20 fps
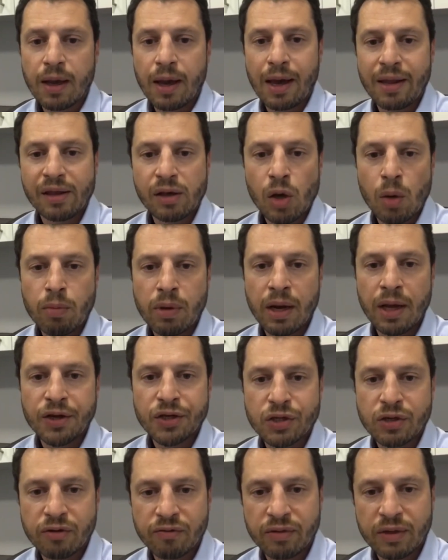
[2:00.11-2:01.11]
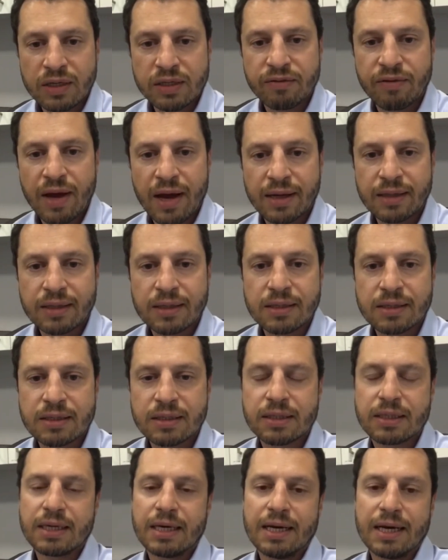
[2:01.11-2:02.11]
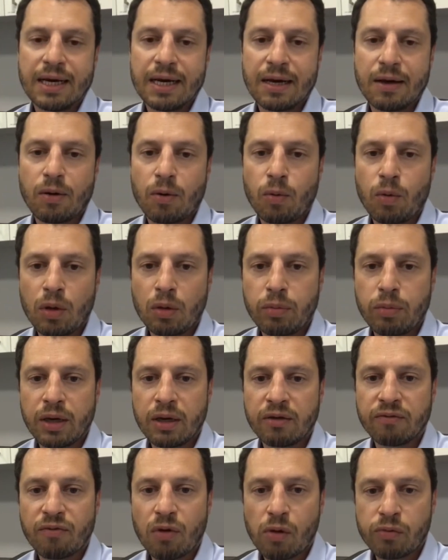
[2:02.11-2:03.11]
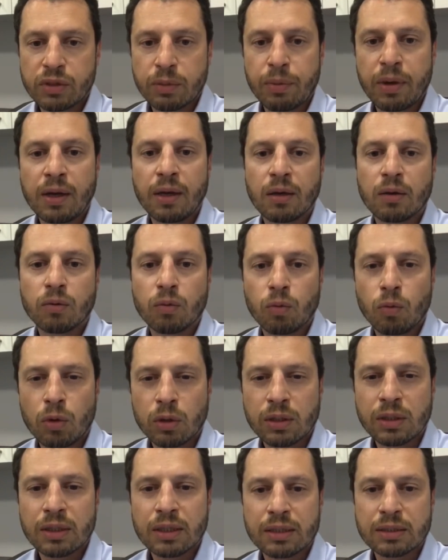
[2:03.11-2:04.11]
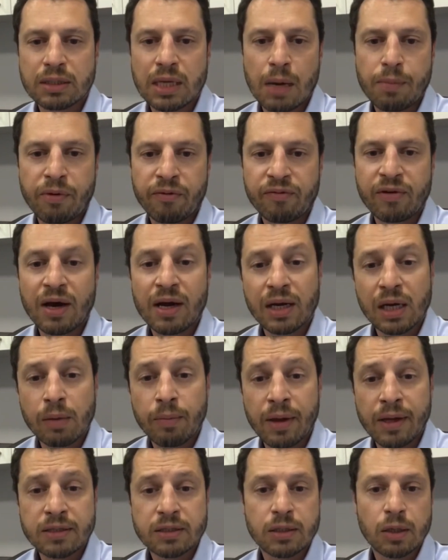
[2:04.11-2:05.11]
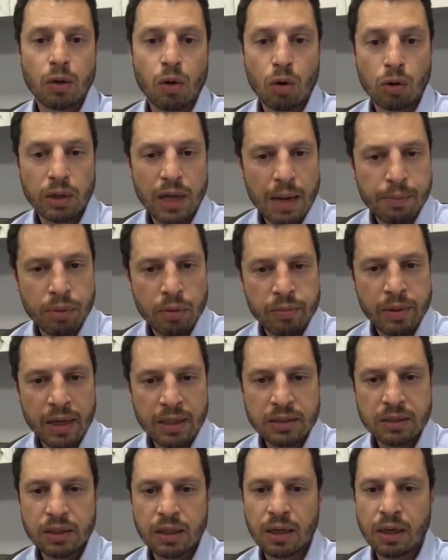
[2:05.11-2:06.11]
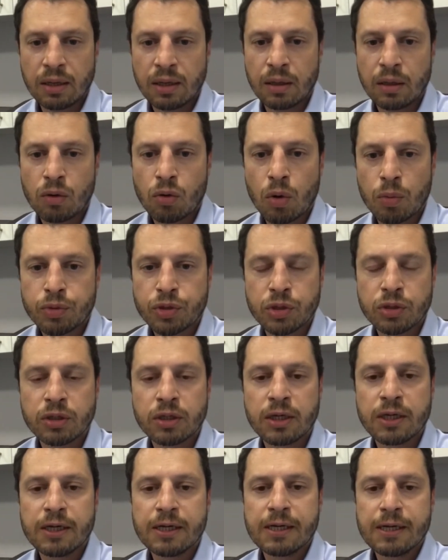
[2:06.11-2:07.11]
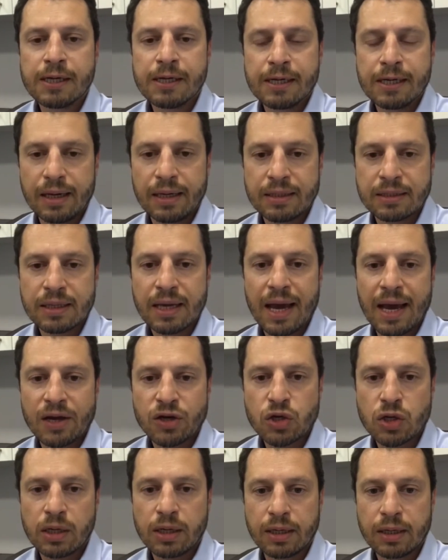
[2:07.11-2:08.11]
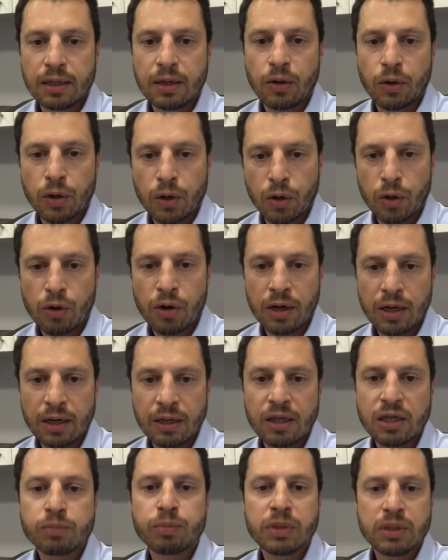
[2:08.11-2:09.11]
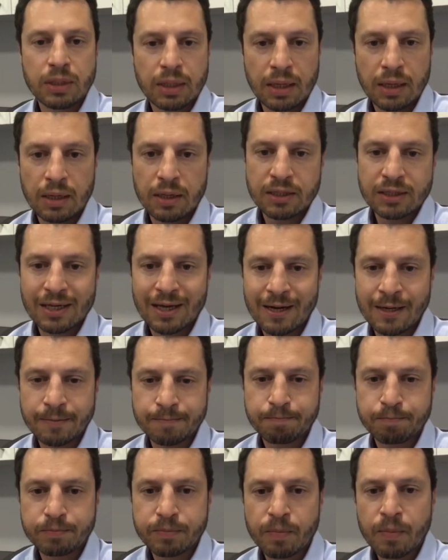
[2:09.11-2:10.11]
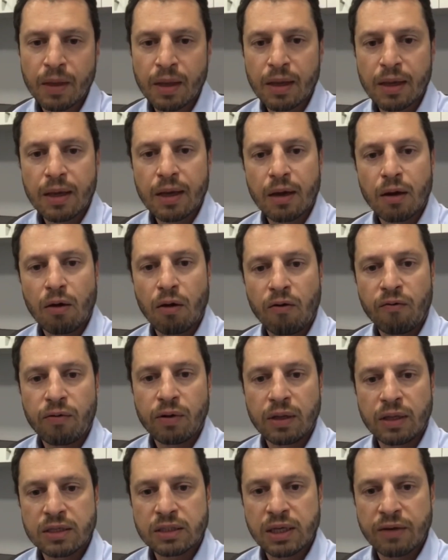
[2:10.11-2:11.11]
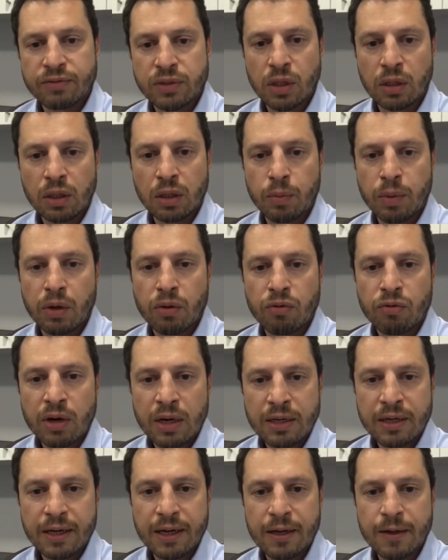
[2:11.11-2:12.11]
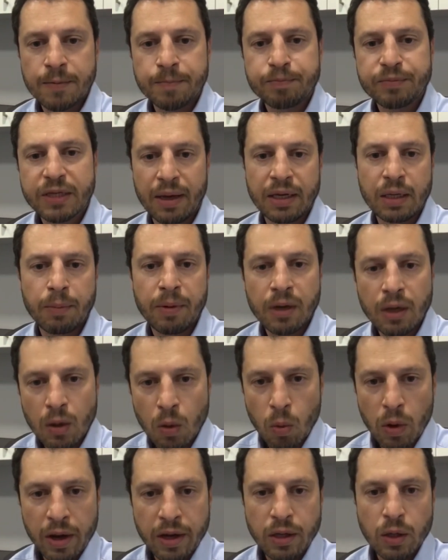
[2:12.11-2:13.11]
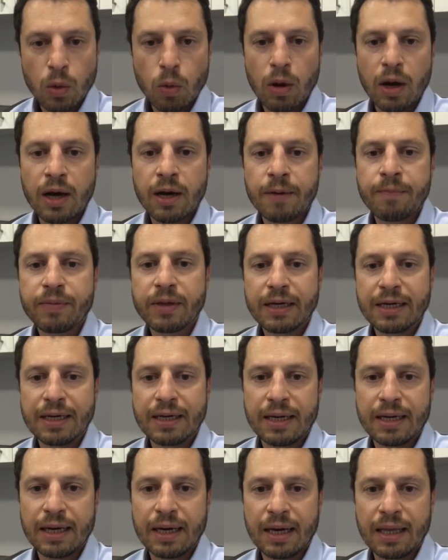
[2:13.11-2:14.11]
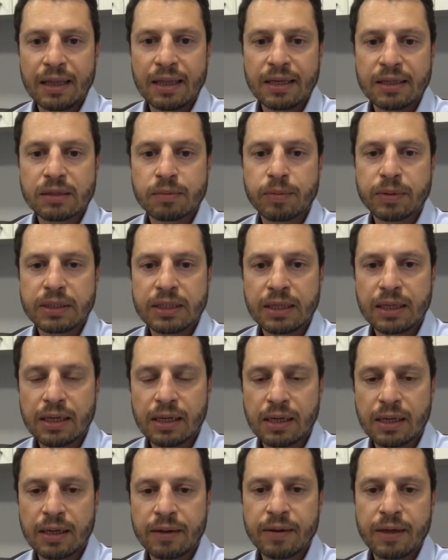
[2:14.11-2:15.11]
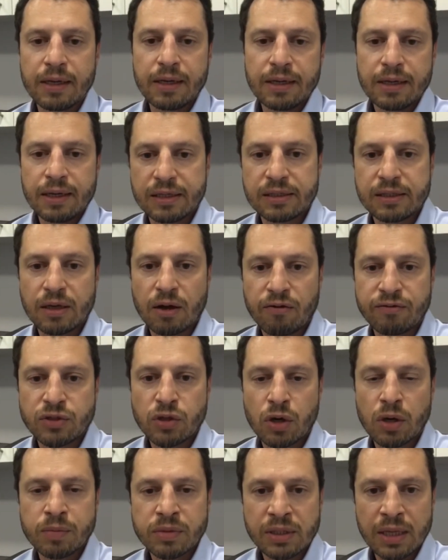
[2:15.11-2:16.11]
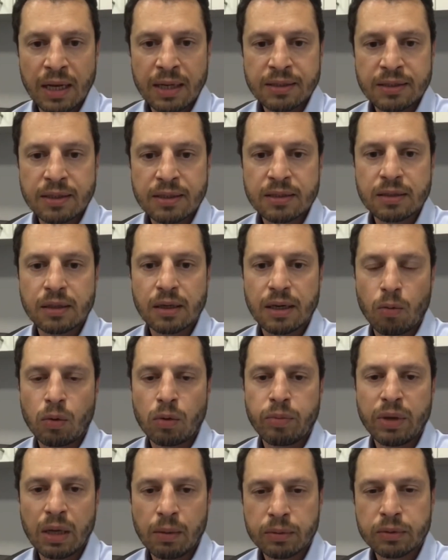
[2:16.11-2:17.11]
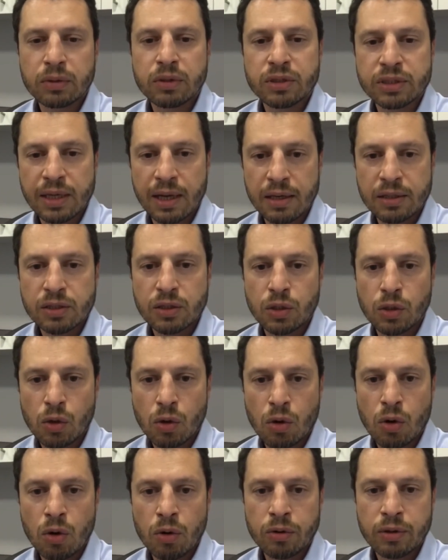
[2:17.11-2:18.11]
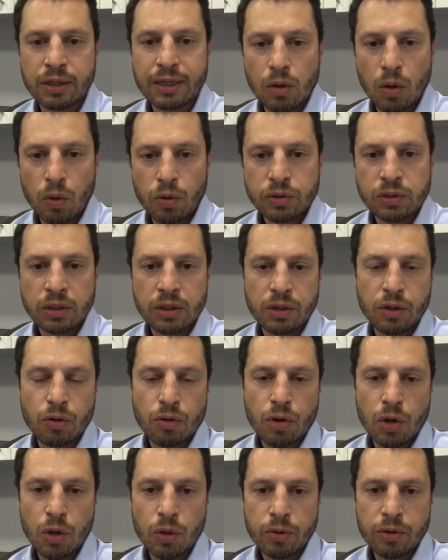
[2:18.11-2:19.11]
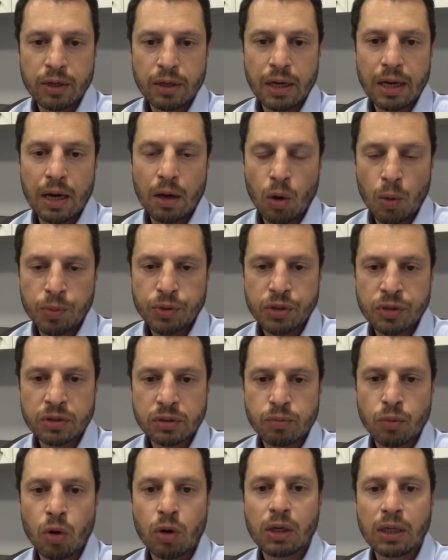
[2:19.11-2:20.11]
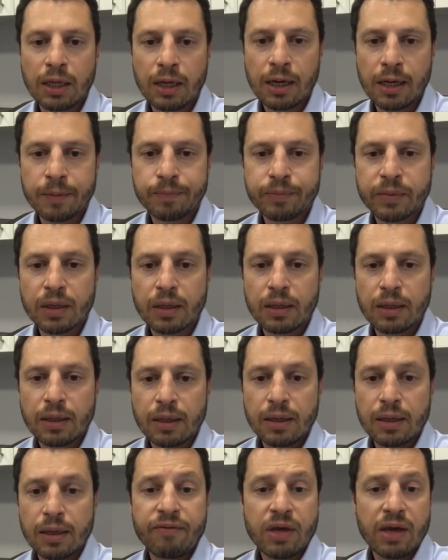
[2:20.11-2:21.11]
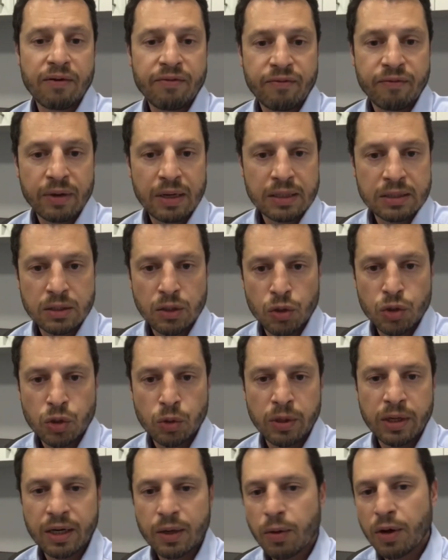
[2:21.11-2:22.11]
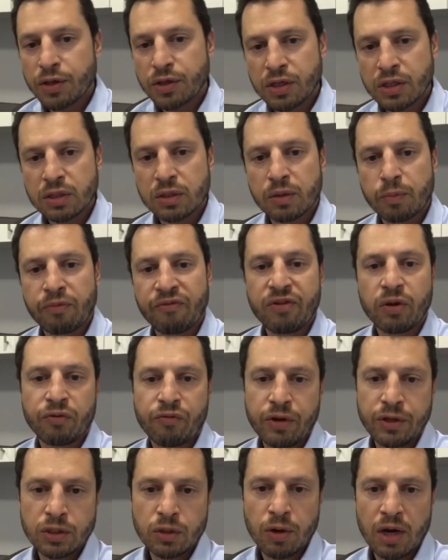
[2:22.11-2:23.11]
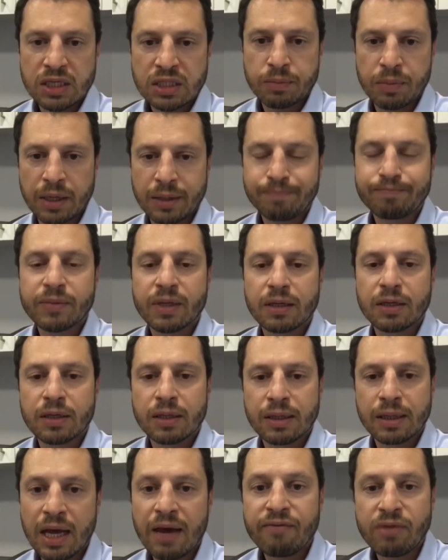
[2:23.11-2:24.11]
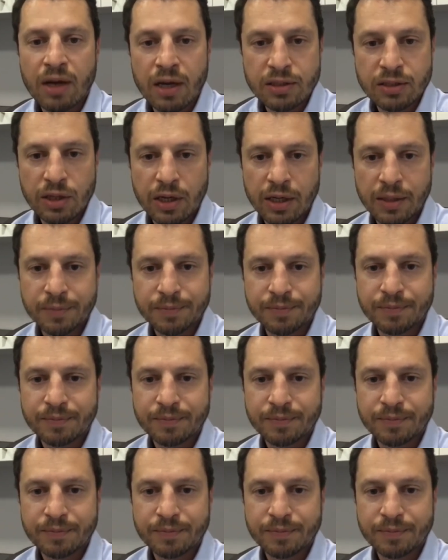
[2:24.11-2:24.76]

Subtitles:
And the combination of these factors will involved depending on what type of gynecomastia or lipomastia, another option, is actually occurring in this particular setting. Hopefully this gives you a little bit of a rundown, and depending on where you are in this particular set of circumstances, we'll be able to discuss your own goals and your own options more clearly. If you have, as usual, any questions, feel free to ask me. Have a nice day.